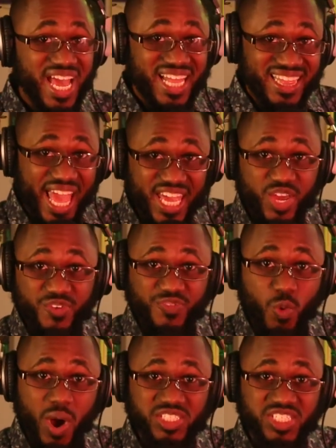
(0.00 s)
Thank you for
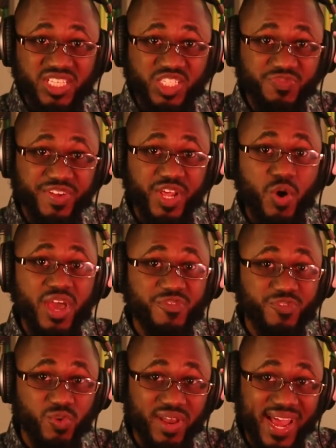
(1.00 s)
watching this video. If
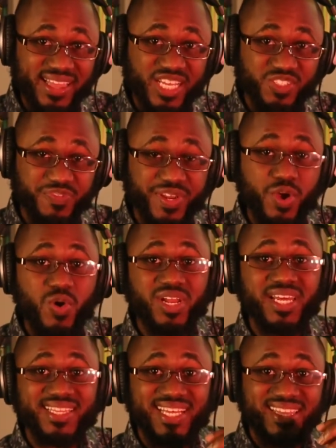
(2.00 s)
you like this video,
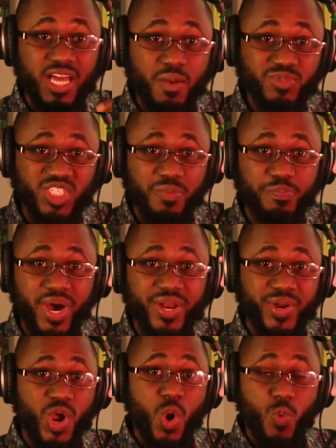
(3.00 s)
click the thumbs up button
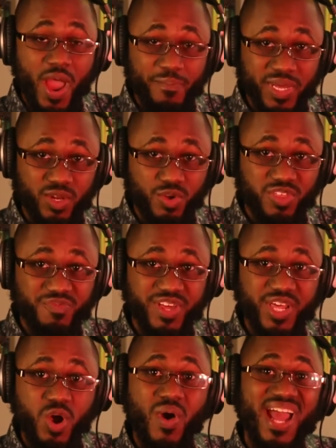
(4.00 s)
right below the
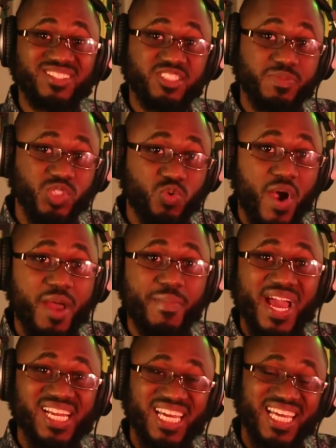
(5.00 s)
video and subscribe by
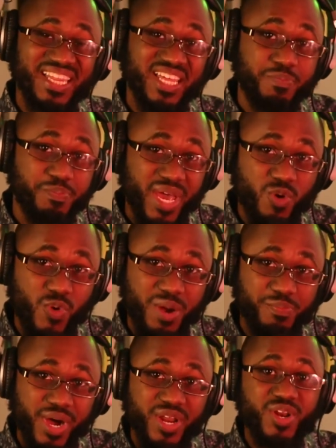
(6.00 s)
clicking the big red
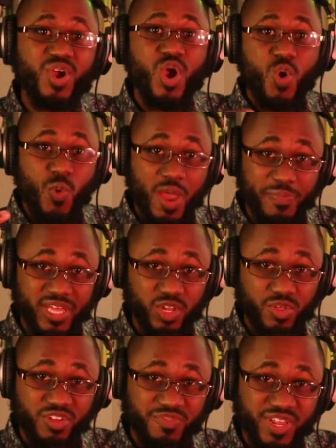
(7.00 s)
button right below
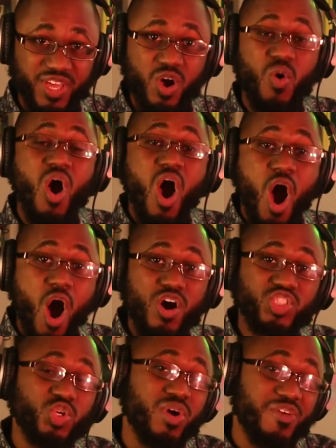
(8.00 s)
the video.
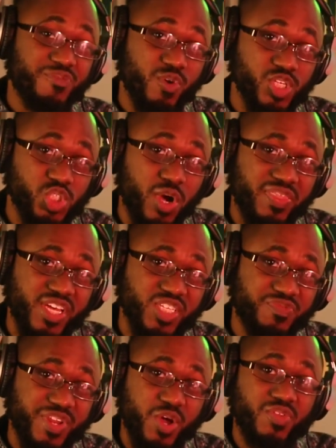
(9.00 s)
Also, if you enjoyed this
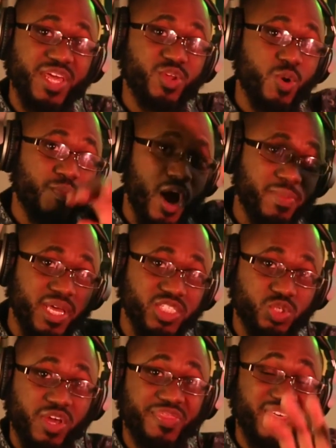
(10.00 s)
video, then you'll probably
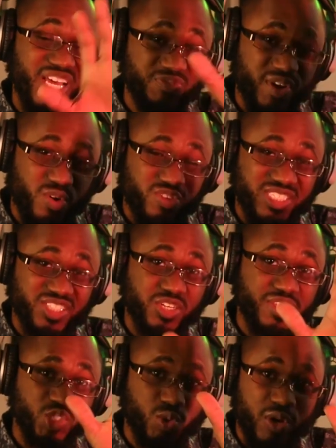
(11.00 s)
enjoy these videos that's on the
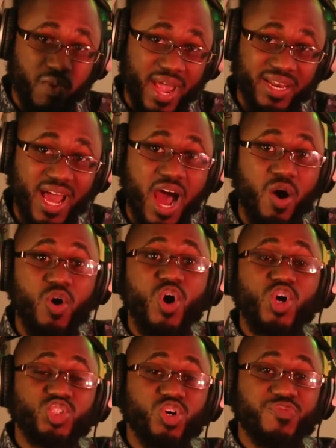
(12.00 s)
screen right now.
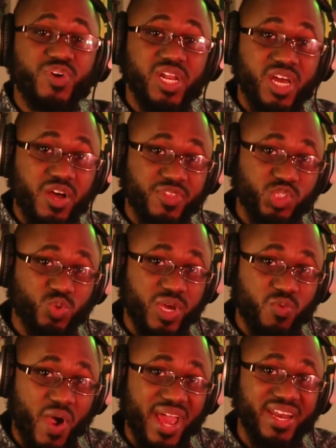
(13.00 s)
So if you click on the screen
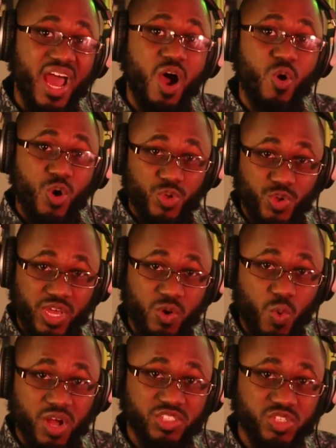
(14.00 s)
right now, you can
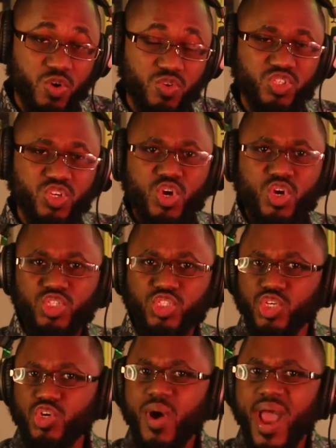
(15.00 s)
watch those. Do
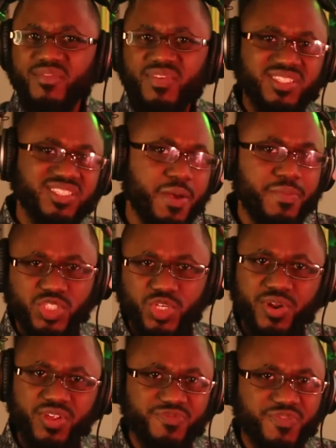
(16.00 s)
you have a
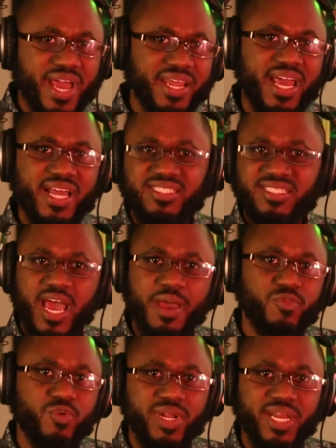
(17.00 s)
cybersecurity finance type
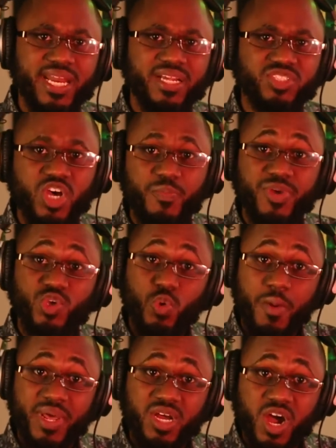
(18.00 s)
related topic you want
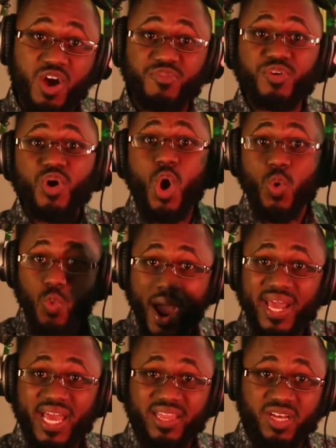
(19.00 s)
me to cover? Write it
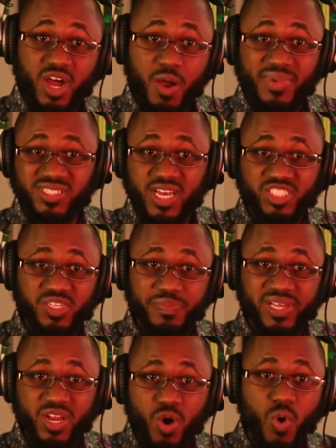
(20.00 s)
in the comment section
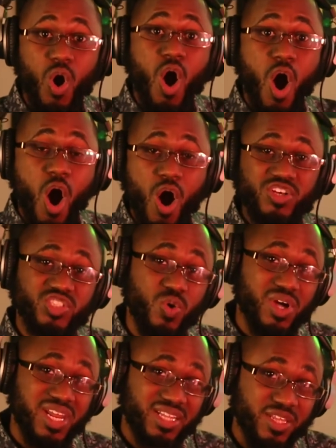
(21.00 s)
below. Also,
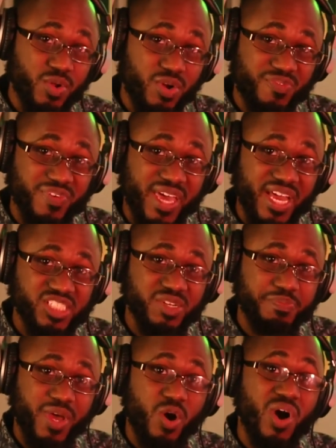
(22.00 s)
click the notification
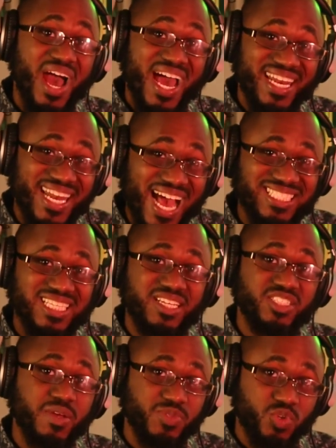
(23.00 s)
bell next to the
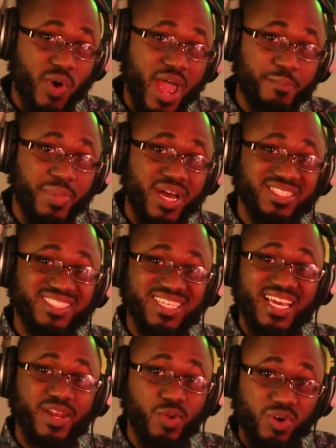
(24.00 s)
subscribe button to
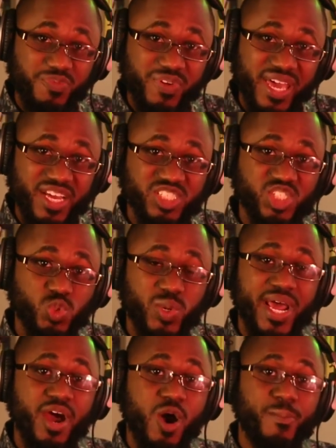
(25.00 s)
get notifications when I
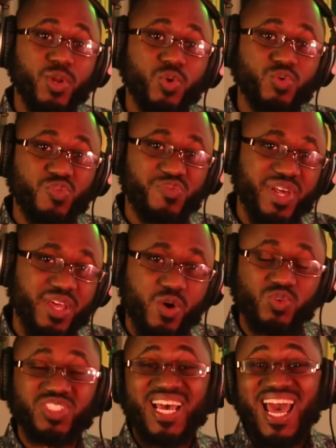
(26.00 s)
upload new
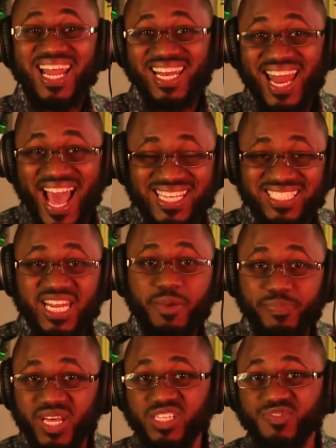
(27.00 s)
videos. Lastly,
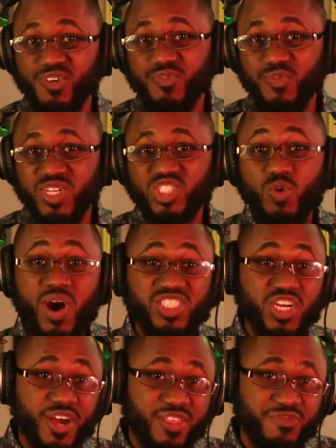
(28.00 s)
please feel free to watch
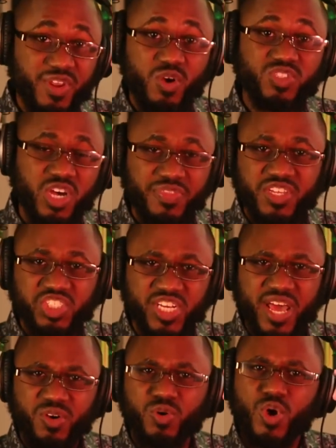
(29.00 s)
other videos on this
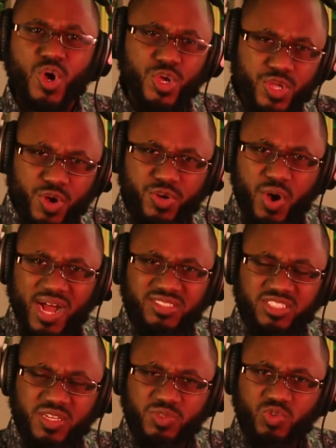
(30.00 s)
channel. You don't know how to
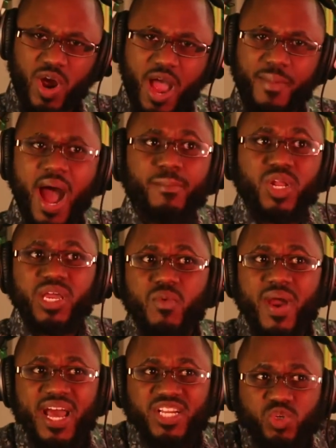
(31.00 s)
subscribe? I'm looking right
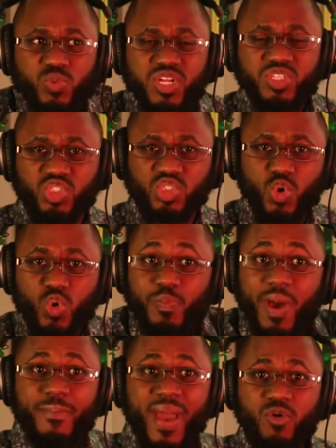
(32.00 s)
at you in a suit. My
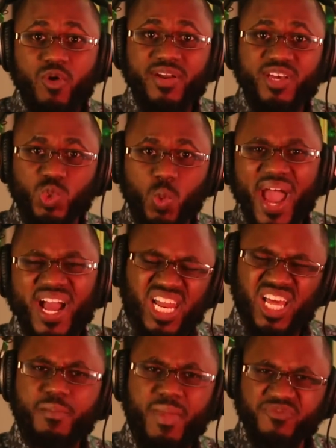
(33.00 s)
background is white. Click
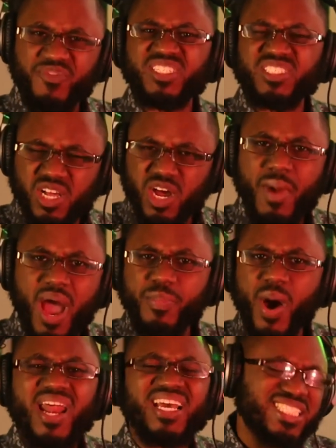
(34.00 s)
on my face, click on my
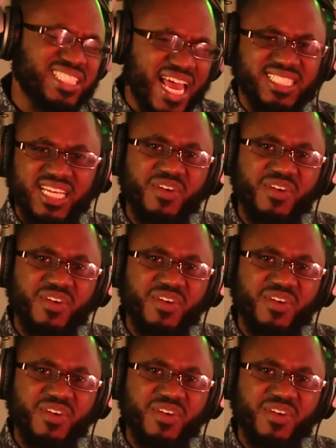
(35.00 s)
body. Stay safe,